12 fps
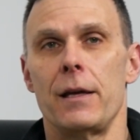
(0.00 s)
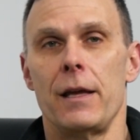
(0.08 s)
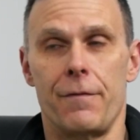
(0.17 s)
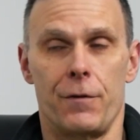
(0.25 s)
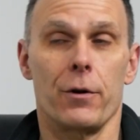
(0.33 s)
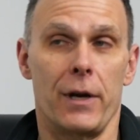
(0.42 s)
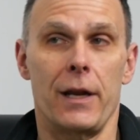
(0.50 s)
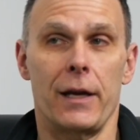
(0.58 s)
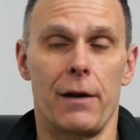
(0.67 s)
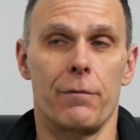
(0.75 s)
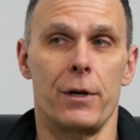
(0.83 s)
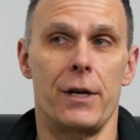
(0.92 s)
If you're
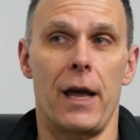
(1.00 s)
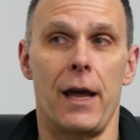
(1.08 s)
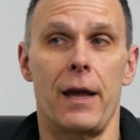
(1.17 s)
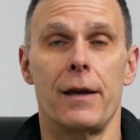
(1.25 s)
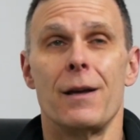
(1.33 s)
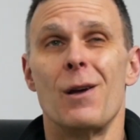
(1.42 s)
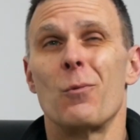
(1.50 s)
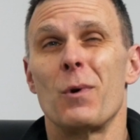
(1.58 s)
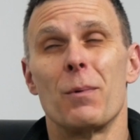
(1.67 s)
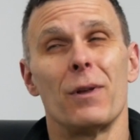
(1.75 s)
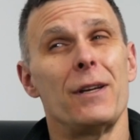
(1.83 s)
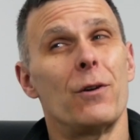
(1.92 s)
eating every day,
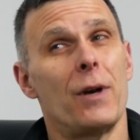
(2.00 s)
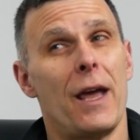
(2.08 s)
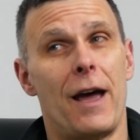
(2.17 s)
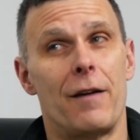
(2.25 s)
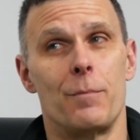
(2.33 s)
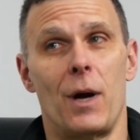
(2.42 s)
we really don't have